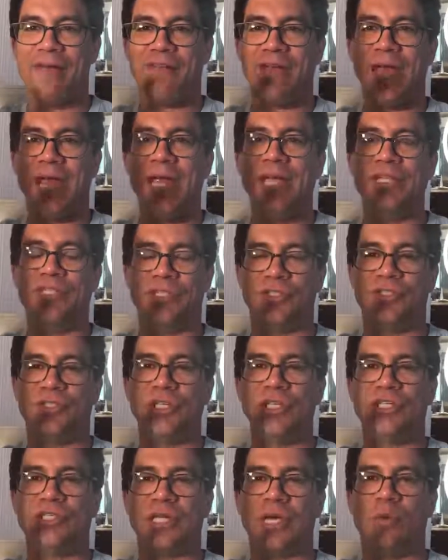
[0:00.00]
have
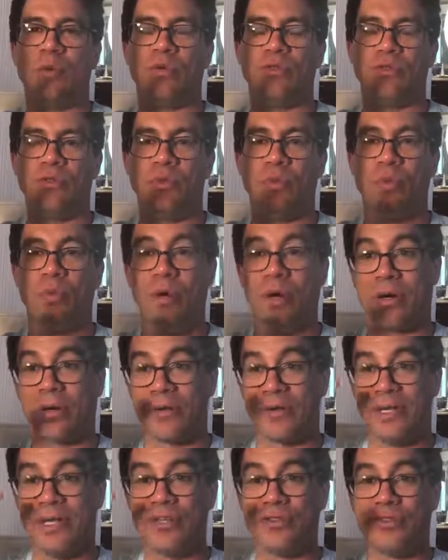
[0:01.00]
agencies that will do the
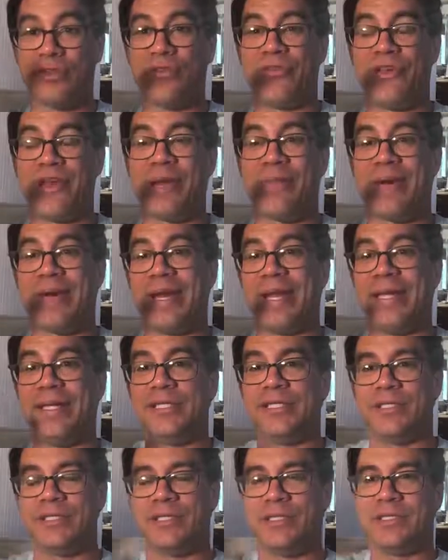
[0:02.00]
work. Here's the thing about
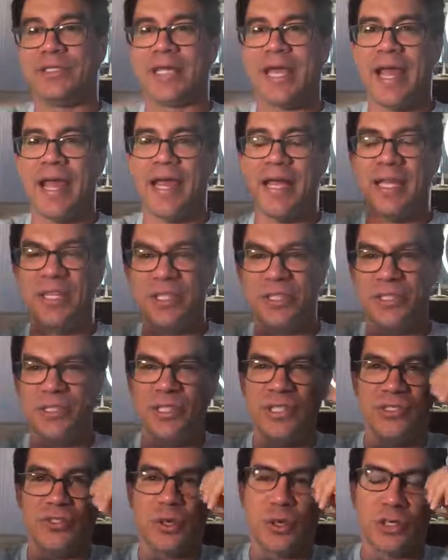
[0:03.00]
agencies.
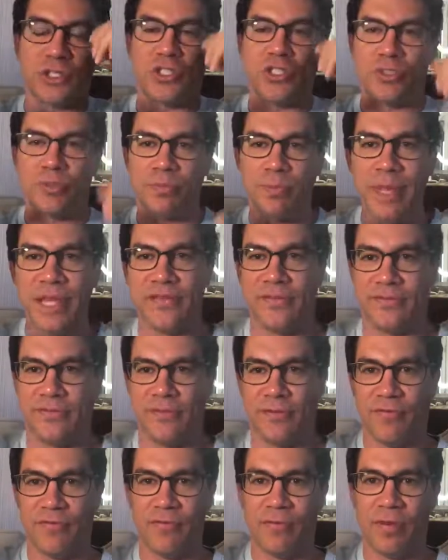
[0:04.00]
Agencies are
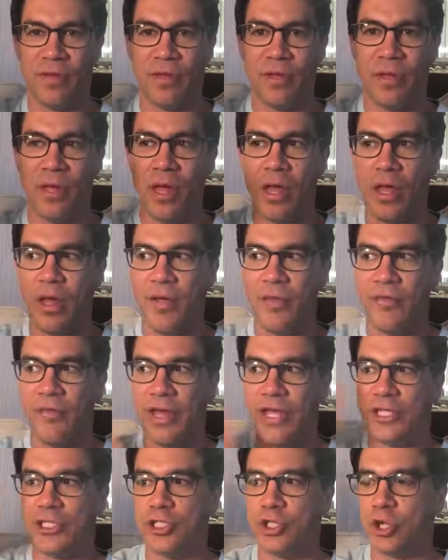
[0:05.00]
expensive.
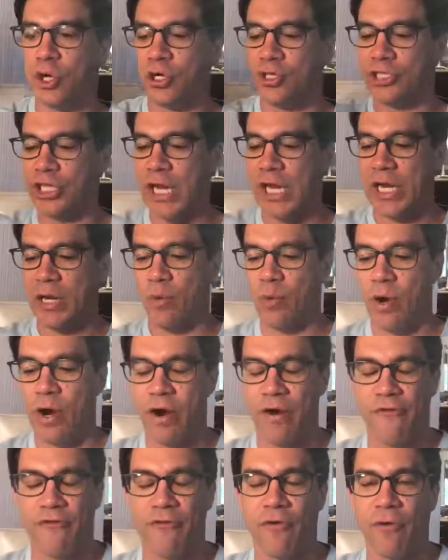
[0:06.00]
They charge
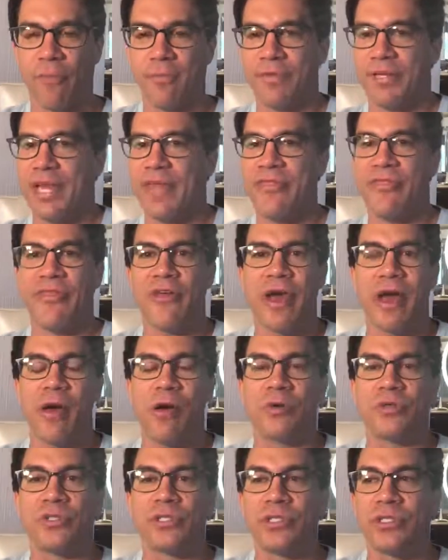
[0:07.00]
anywhere from
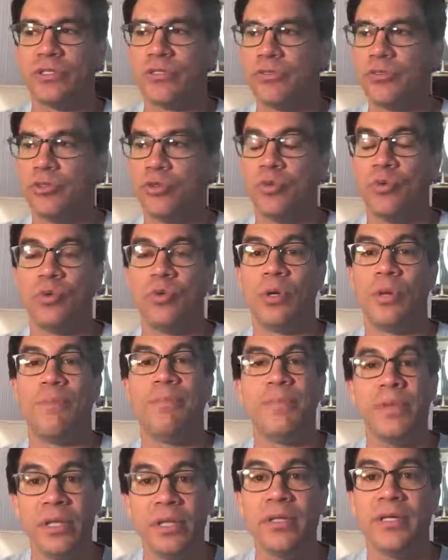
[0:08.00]
$10,000 to
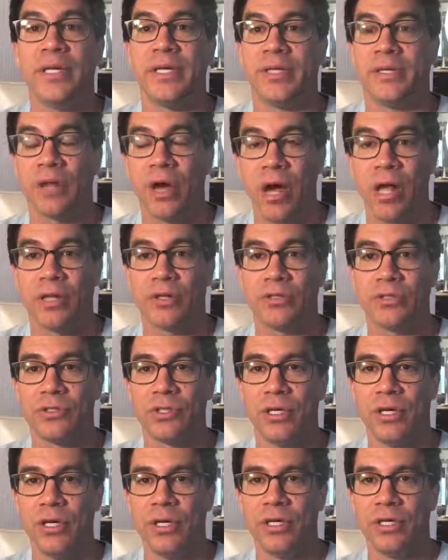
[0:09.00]
$1 million
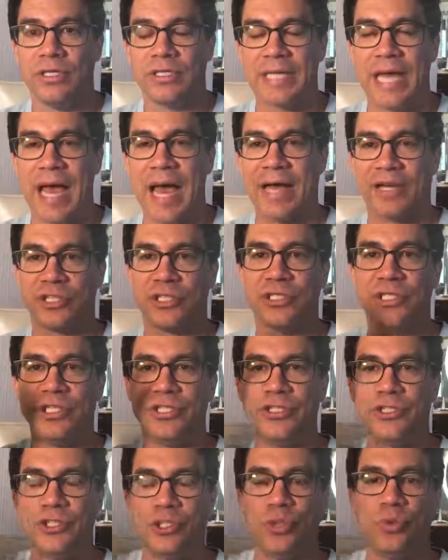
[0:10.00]
to
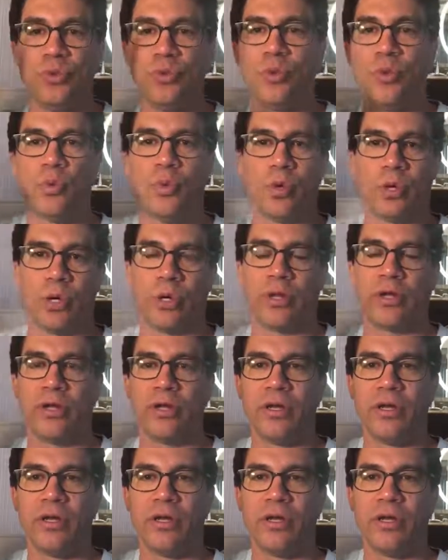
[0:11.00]
actually do the work.